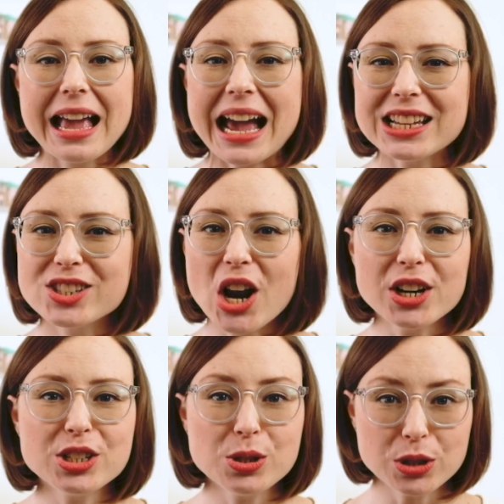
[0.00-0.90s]
I
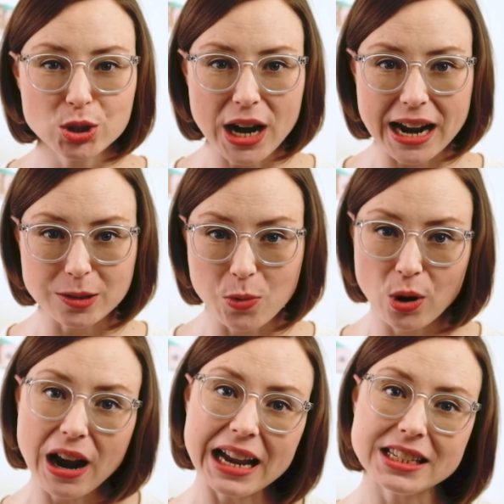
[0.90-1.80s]
started to attract
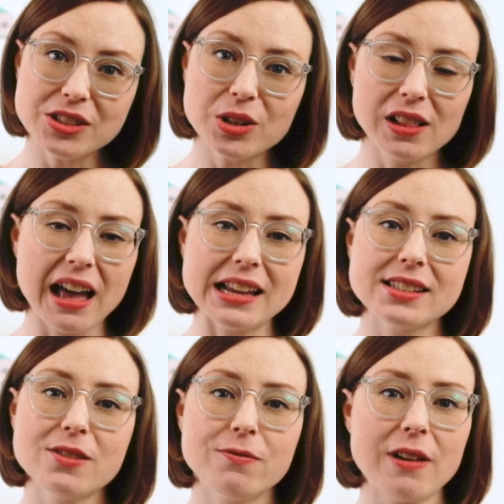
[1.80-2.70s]
more ideal clients
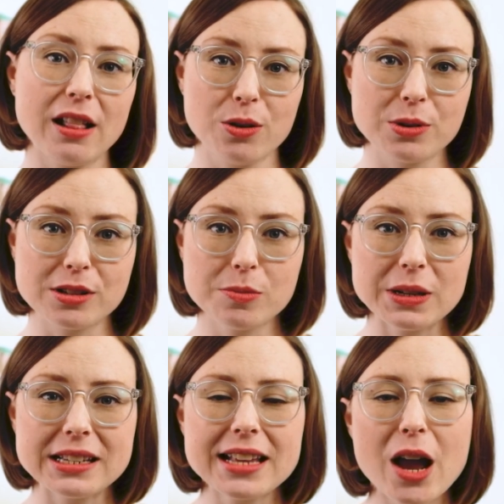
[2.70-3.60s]
and followers
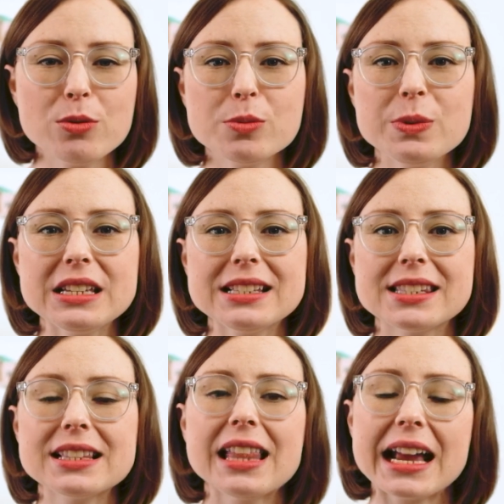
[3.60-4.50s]
because I was being
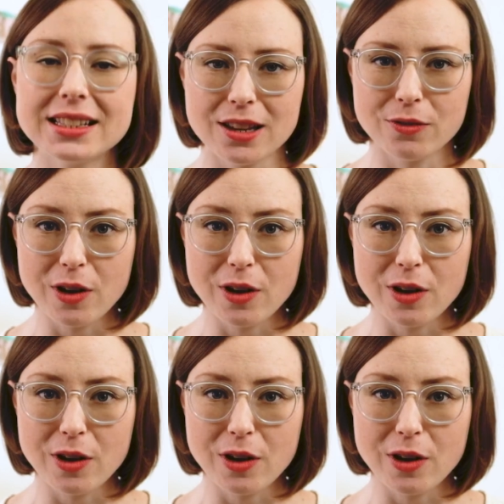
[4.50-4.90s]
selective